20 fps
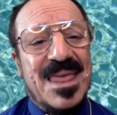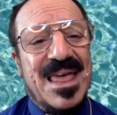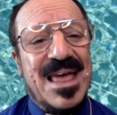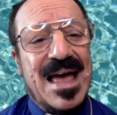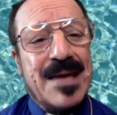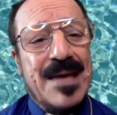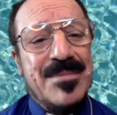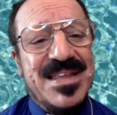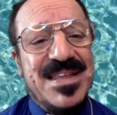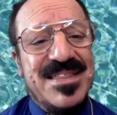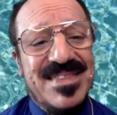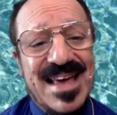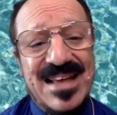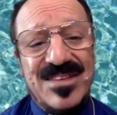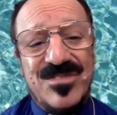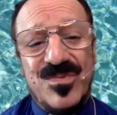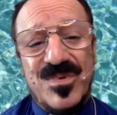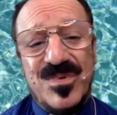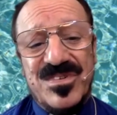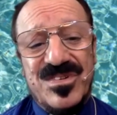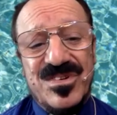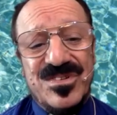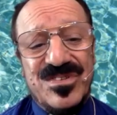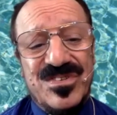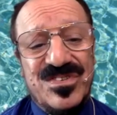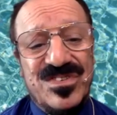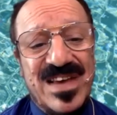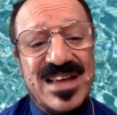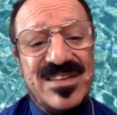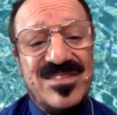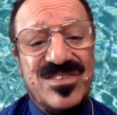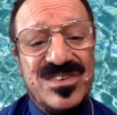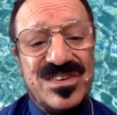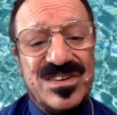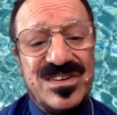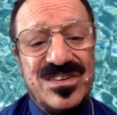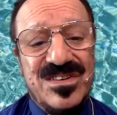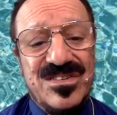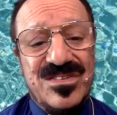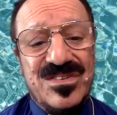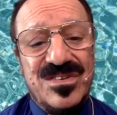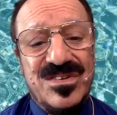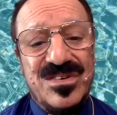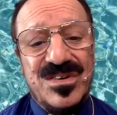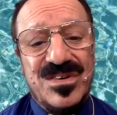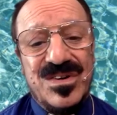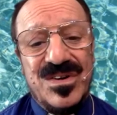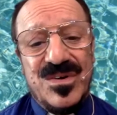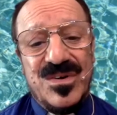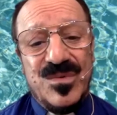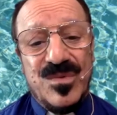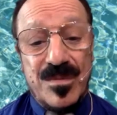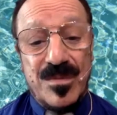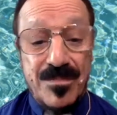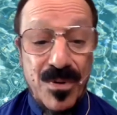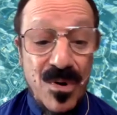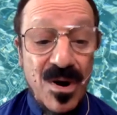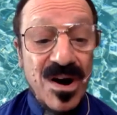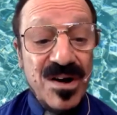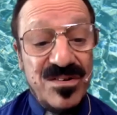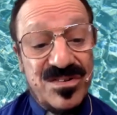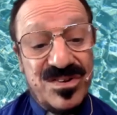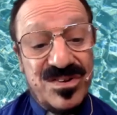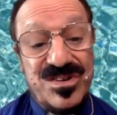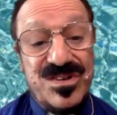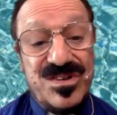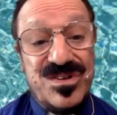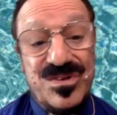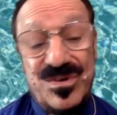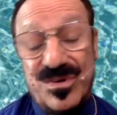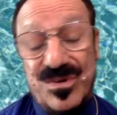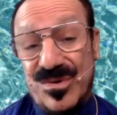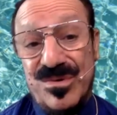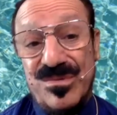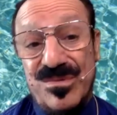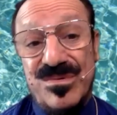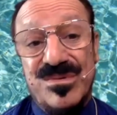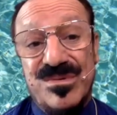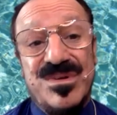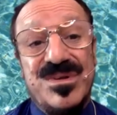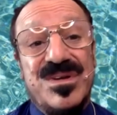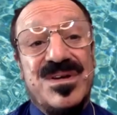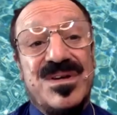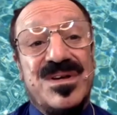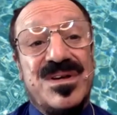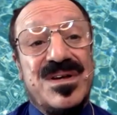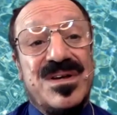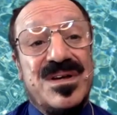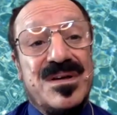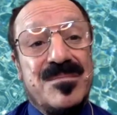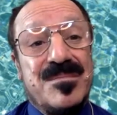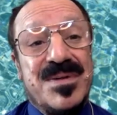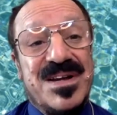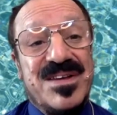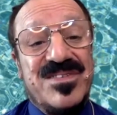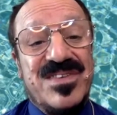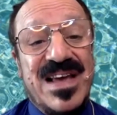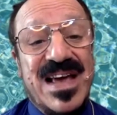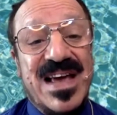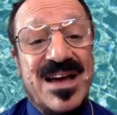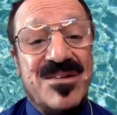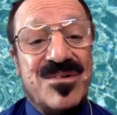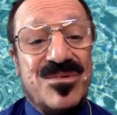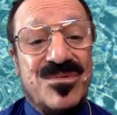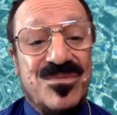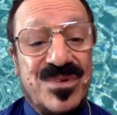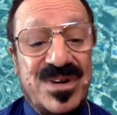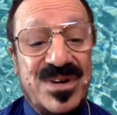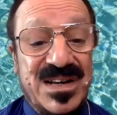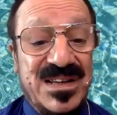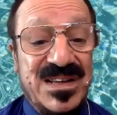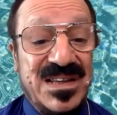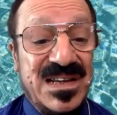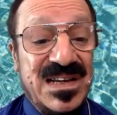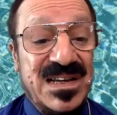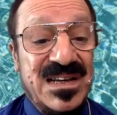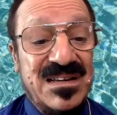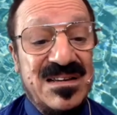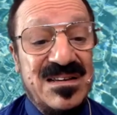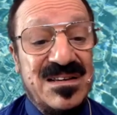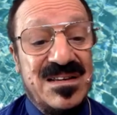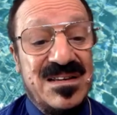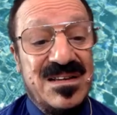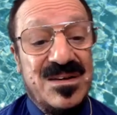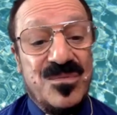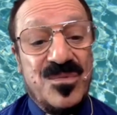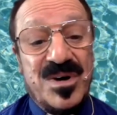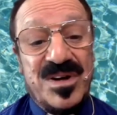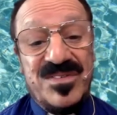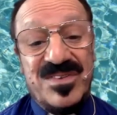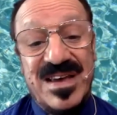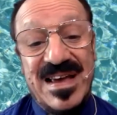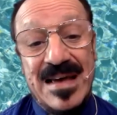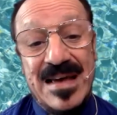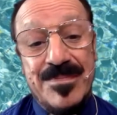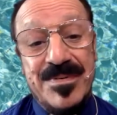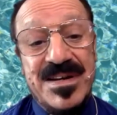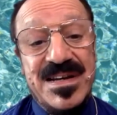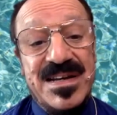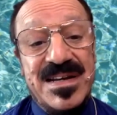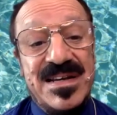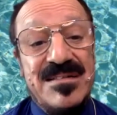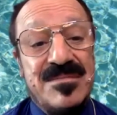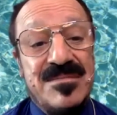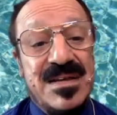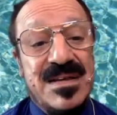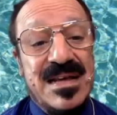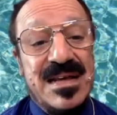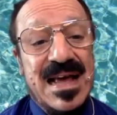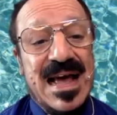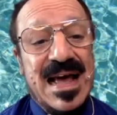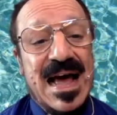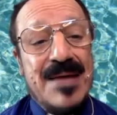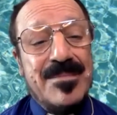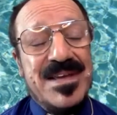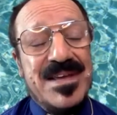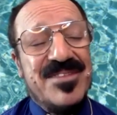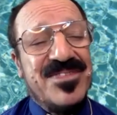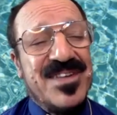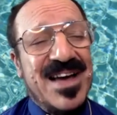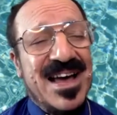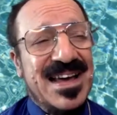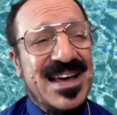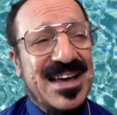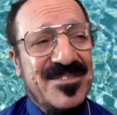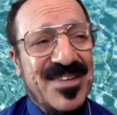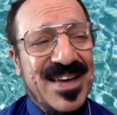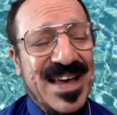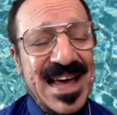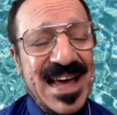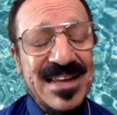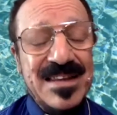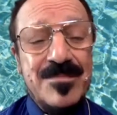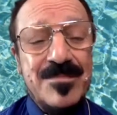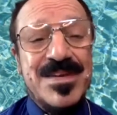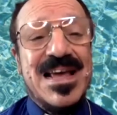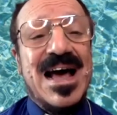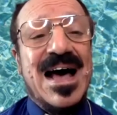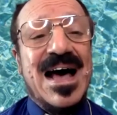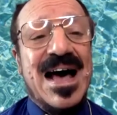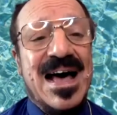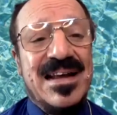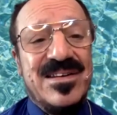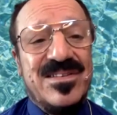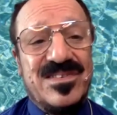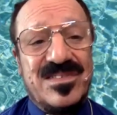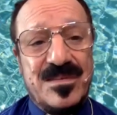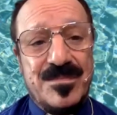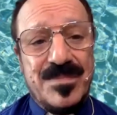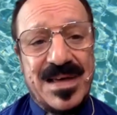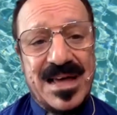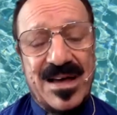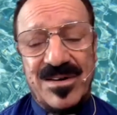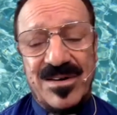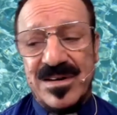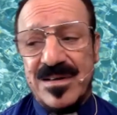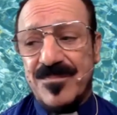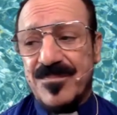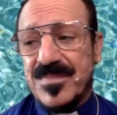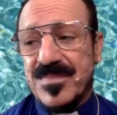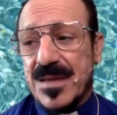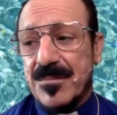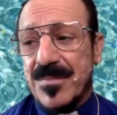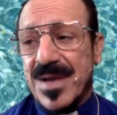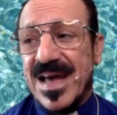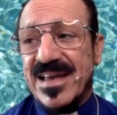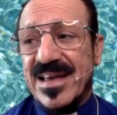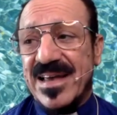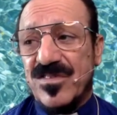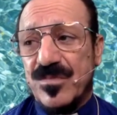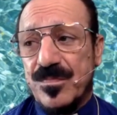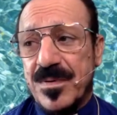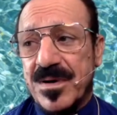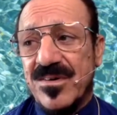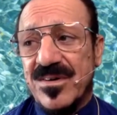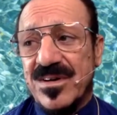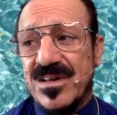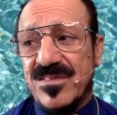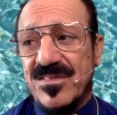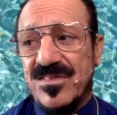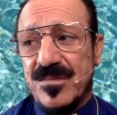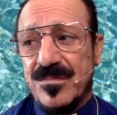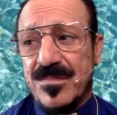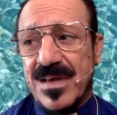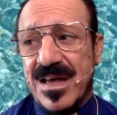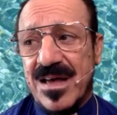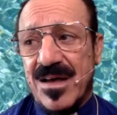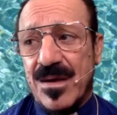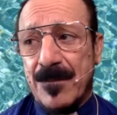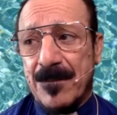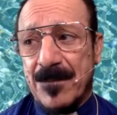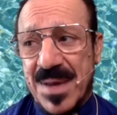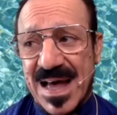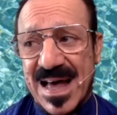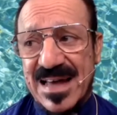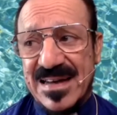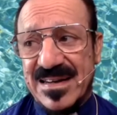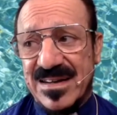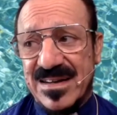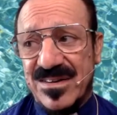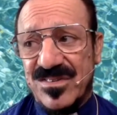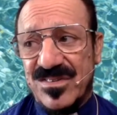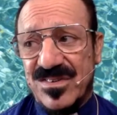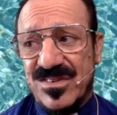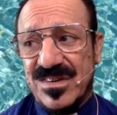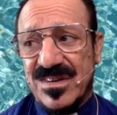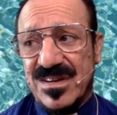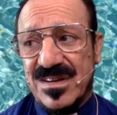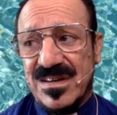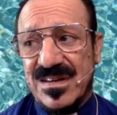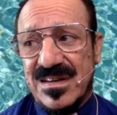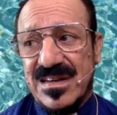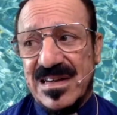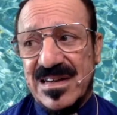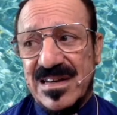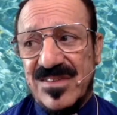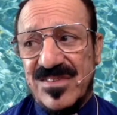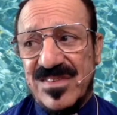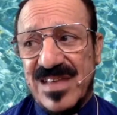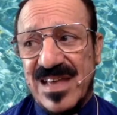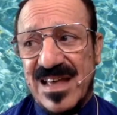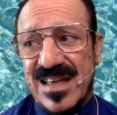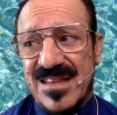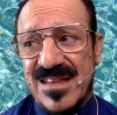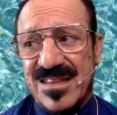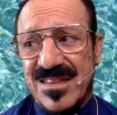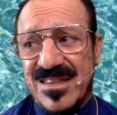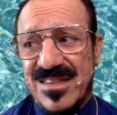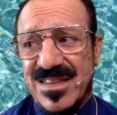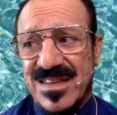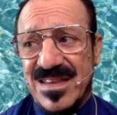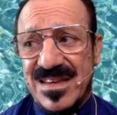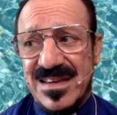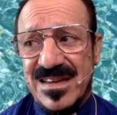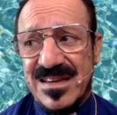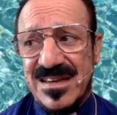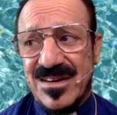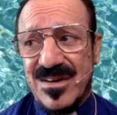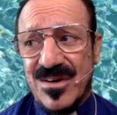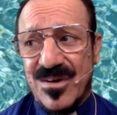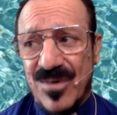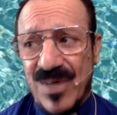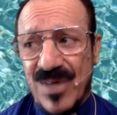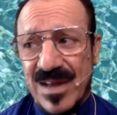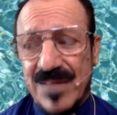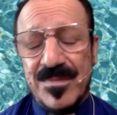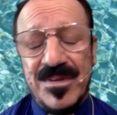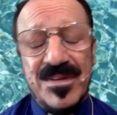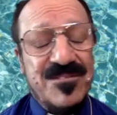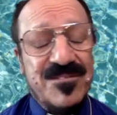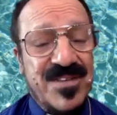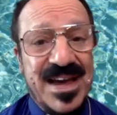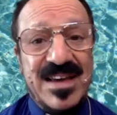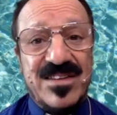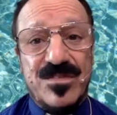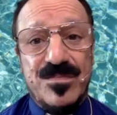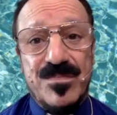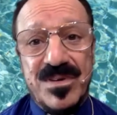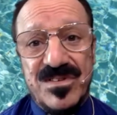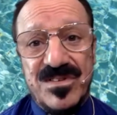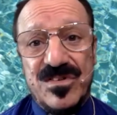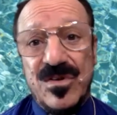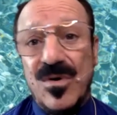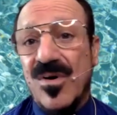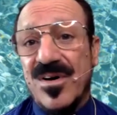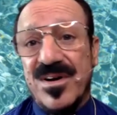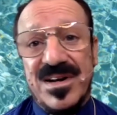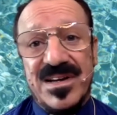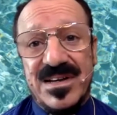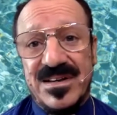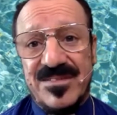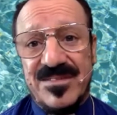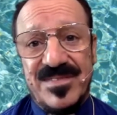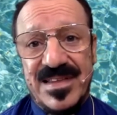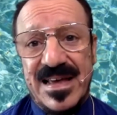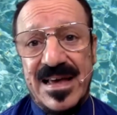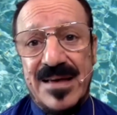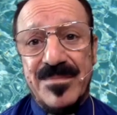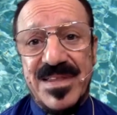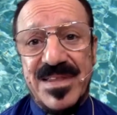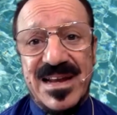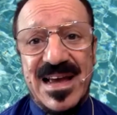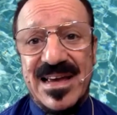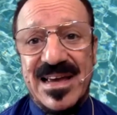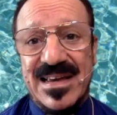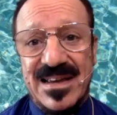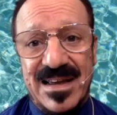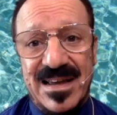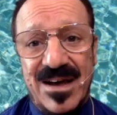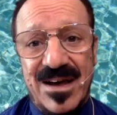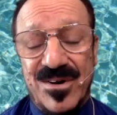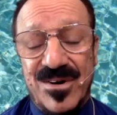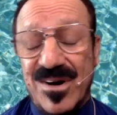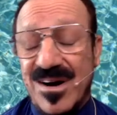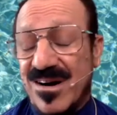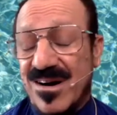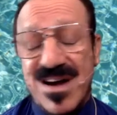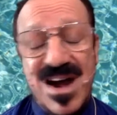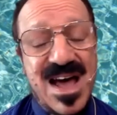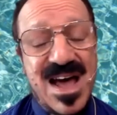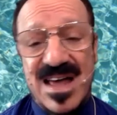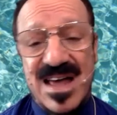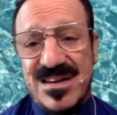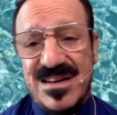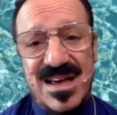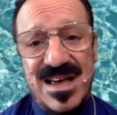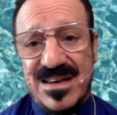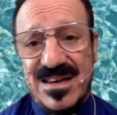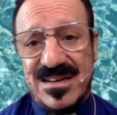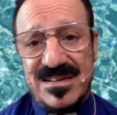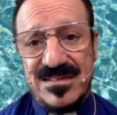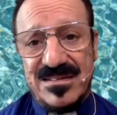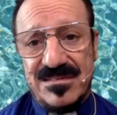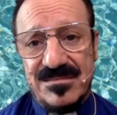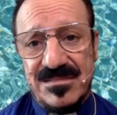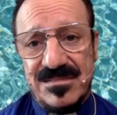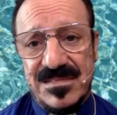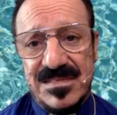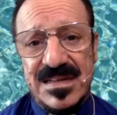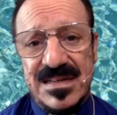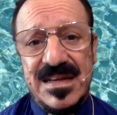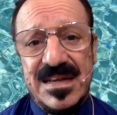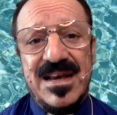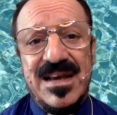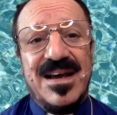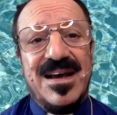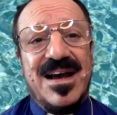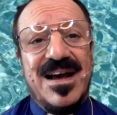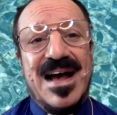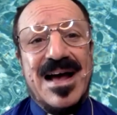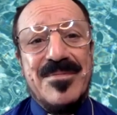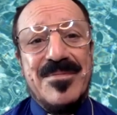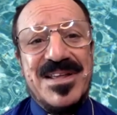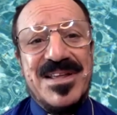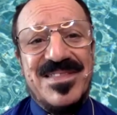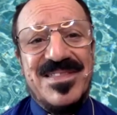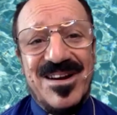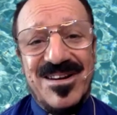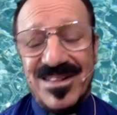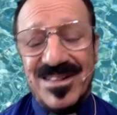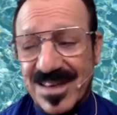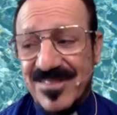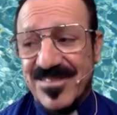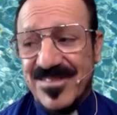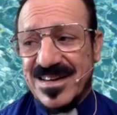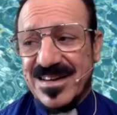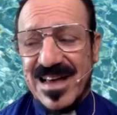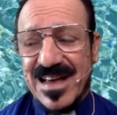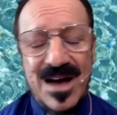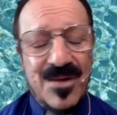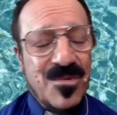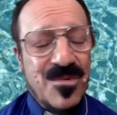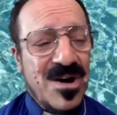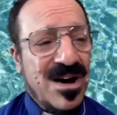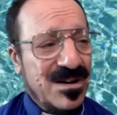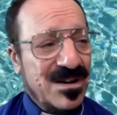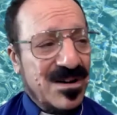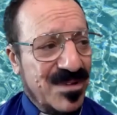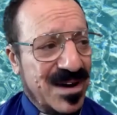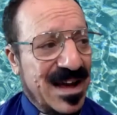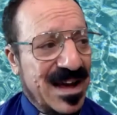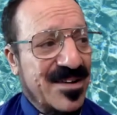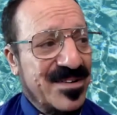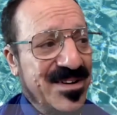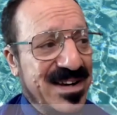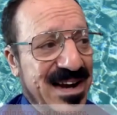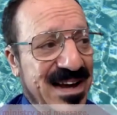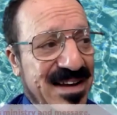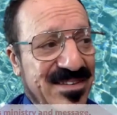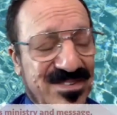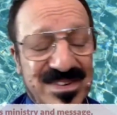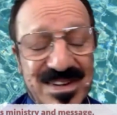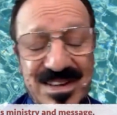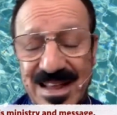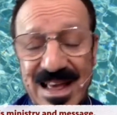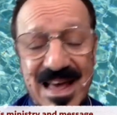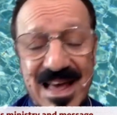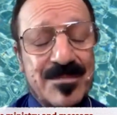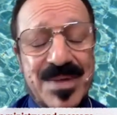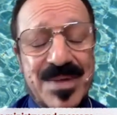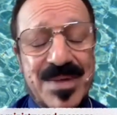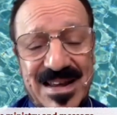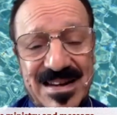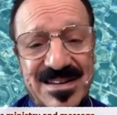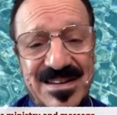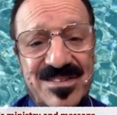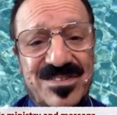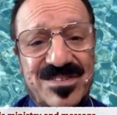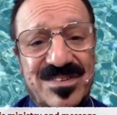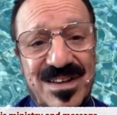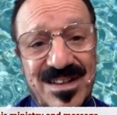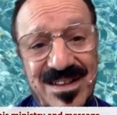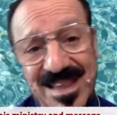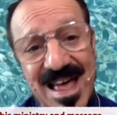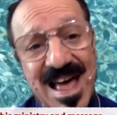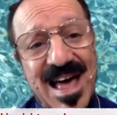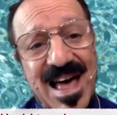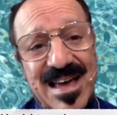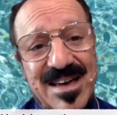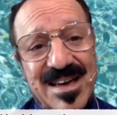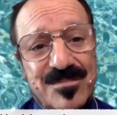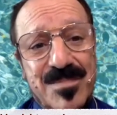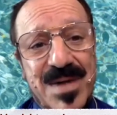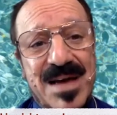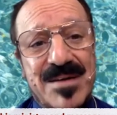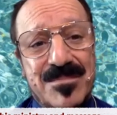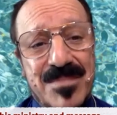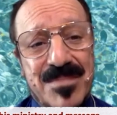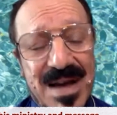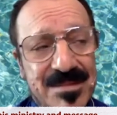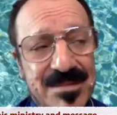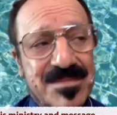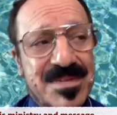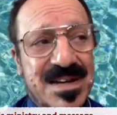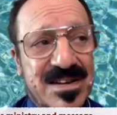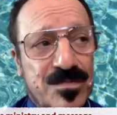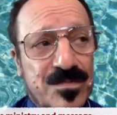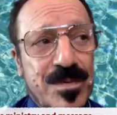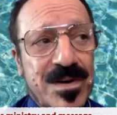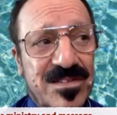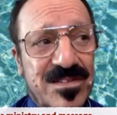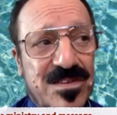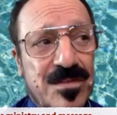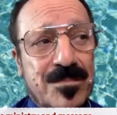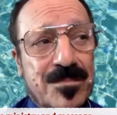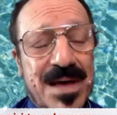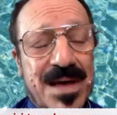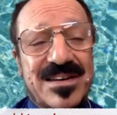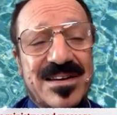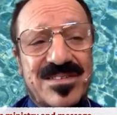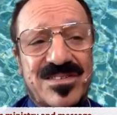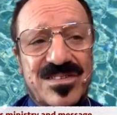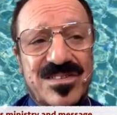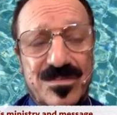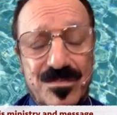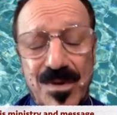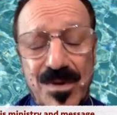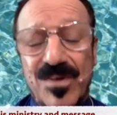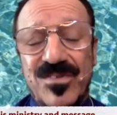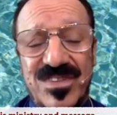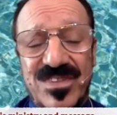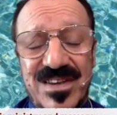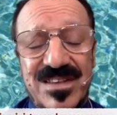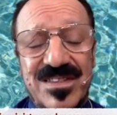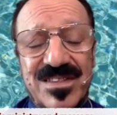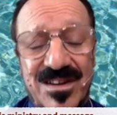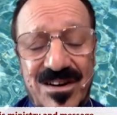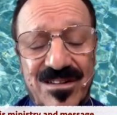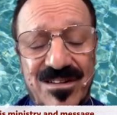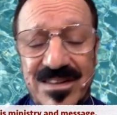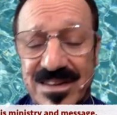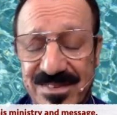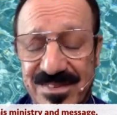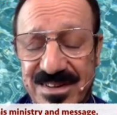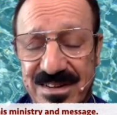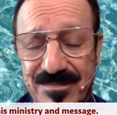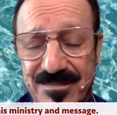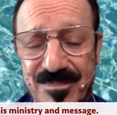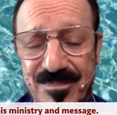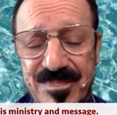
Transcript: I mean, that's what your senses report to you, but is that really what's happening? I mean, if I had to be honest about it, my experience about bodies is that the incredible vast majority of them that I encounter are not dying. I mean, they're living. I walk around and I see a lot of bodies alive. My experience of bodies is mostly they're living.